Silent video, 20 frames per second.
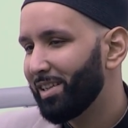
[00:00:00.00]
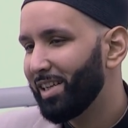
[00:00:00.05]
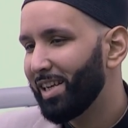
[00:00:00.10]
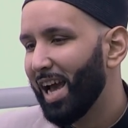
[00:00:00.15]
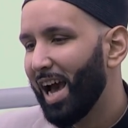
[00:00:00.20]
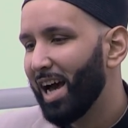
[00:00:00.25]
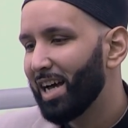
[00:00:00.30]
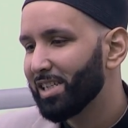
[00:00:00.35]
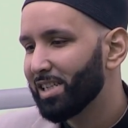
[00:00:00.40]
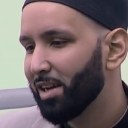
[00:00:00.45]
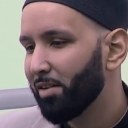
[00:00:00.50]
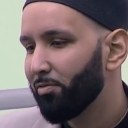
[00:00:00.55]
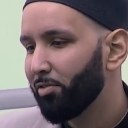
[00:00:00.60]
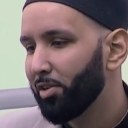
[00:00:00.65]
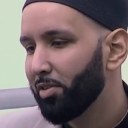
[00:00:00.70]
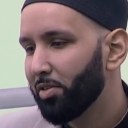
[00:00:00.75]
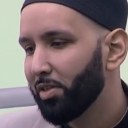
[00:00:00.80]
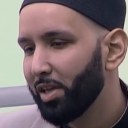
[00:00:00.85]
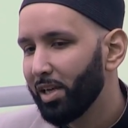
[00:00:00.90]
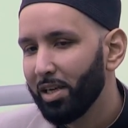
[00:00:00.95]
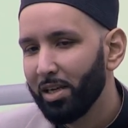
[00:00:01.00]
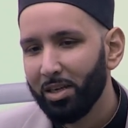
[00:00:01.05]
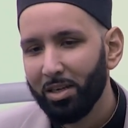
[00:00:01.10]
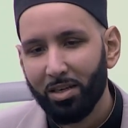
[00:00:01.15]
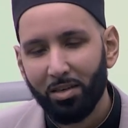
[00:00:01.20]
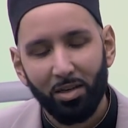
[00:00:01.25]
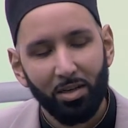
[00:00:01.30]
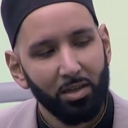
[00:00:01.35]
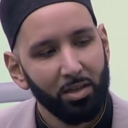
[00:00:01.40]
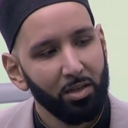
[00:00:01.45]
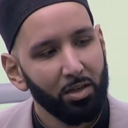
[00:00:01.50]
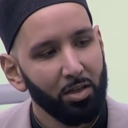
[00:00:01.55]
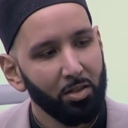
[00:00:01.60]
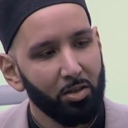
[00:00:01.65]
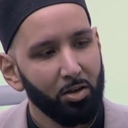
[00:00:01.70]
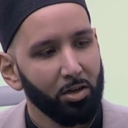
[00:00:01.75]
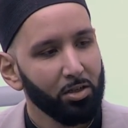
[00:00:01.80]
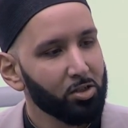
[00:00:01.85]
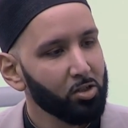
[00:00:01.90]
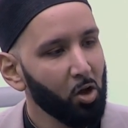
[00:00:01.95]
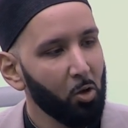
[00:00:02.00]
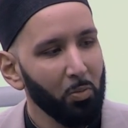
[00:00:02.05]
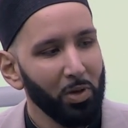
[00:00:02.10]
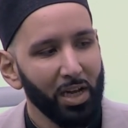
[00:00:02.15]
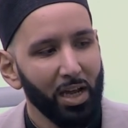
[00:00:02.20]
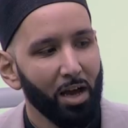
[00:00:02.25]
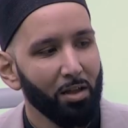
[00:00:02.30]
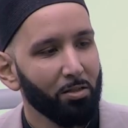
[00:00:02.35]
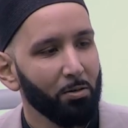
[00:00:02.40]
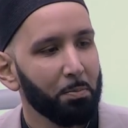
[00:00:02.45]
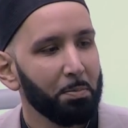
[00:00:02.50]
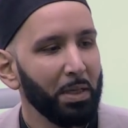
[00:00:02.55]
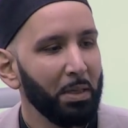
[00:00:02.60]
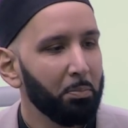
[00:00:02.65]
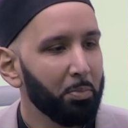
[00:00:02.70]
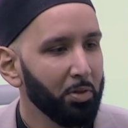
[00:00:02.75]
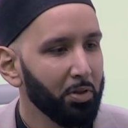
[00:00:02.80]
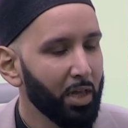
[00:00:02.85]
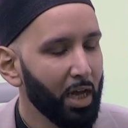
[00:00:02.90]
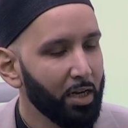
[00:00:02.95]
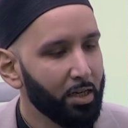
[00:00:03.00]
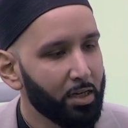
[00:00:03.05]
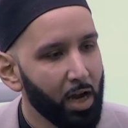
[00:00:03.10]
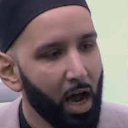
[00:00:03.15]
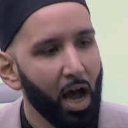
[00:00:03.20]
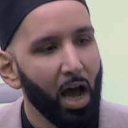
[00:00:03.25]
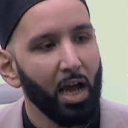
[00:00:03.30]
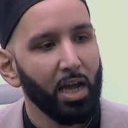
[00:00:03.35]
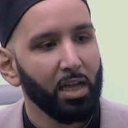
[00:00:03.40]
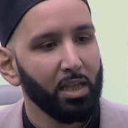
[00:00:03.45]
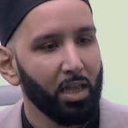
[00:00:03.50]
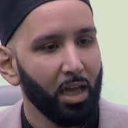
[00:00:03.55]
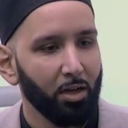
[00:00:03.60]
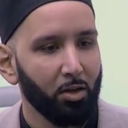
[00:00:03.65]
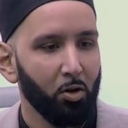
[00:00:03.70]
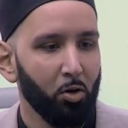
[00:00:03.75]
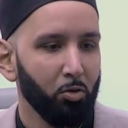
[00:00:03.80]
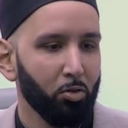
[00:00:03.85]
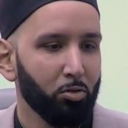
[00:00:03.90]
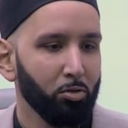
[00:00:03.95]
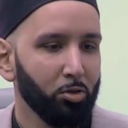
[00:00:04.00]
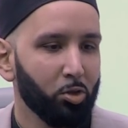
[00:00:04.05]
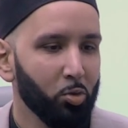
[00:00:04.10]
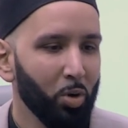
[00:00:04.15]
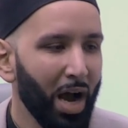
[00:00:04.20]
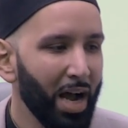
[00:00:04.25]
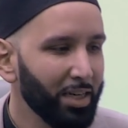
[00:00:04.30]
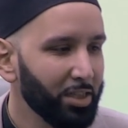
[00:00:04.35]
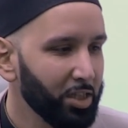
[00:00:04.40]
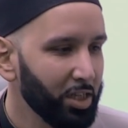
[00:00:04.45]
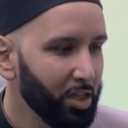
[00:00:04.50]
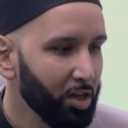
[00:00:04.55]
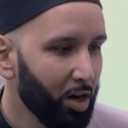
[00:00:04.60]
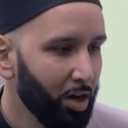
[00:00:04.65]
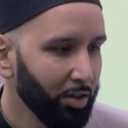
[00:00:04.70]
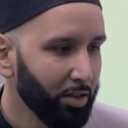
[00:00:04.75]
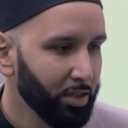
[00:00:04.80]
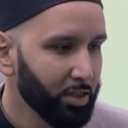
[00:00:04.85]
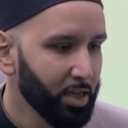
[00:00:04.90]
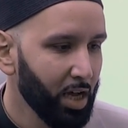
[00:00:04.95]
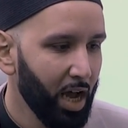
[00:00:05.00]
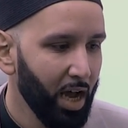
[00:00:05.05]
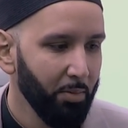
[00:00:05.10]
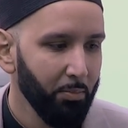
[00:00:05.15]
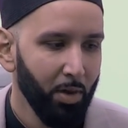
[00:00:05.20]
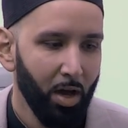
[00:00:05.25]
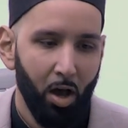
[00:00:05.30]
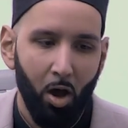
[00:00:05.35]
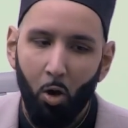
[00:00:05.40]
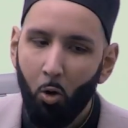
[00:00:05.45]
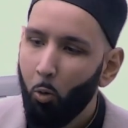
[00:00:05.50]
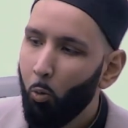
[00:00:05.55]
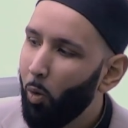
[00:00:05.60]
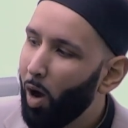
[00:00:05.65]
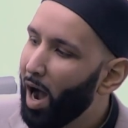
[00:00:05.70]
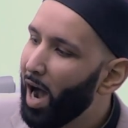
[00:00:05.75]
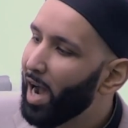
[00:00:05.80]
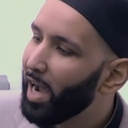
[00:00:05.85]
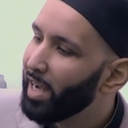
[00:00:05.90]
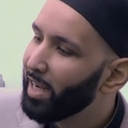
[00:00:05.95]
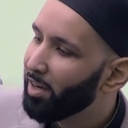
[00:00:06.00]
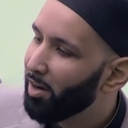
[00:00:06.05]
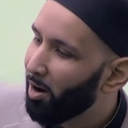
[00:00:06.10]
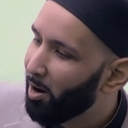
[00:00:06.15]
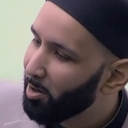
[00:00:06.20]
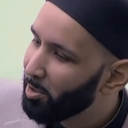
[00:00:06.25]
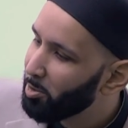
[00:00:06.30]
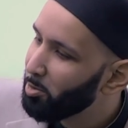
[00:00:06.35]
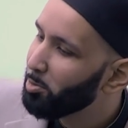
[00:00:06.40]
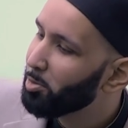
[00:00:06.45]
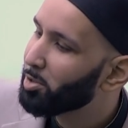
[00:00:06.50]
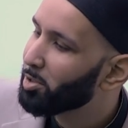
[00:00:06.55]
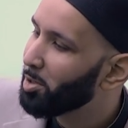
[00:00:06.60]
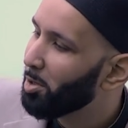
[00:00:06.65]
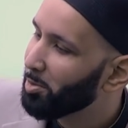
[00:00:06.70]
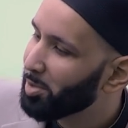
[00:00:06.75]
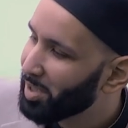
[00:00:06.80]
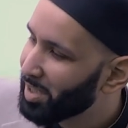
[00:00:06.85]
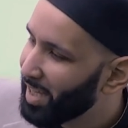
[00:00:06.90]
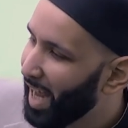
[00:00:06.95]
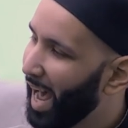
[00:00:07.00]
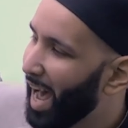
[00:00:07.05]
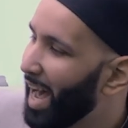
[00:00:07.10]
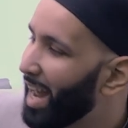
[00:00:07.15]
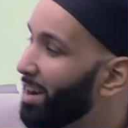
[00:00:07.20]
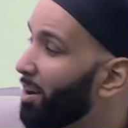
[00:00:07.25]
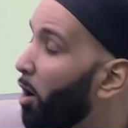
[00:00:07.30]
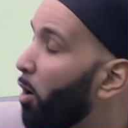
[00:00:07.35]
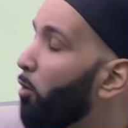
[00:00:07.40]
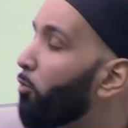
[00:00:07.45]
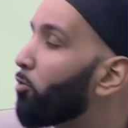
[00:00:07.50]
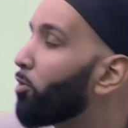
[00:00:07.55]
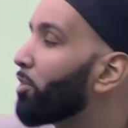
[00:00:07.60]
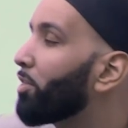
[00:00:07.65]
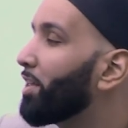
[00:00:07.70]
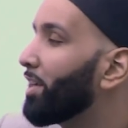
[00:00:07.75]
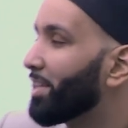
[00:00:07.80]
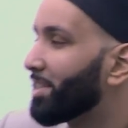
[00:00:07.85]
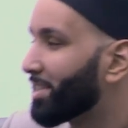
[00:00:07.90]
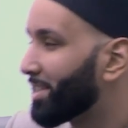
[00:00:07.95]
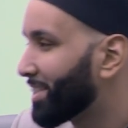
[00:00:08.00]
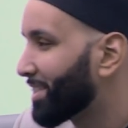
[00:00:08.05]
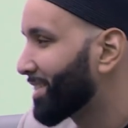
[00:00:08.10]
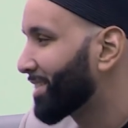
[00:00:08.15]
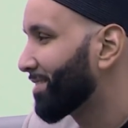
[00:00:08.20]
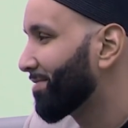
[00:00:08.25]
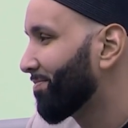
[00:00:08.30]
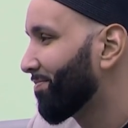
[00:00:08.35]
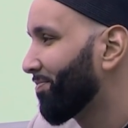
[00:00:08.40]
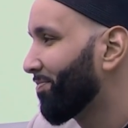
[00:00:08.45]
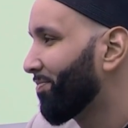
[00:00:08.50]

has everything. There are so many other people that die and that go through tragedy all the time. Why are you so sad over this?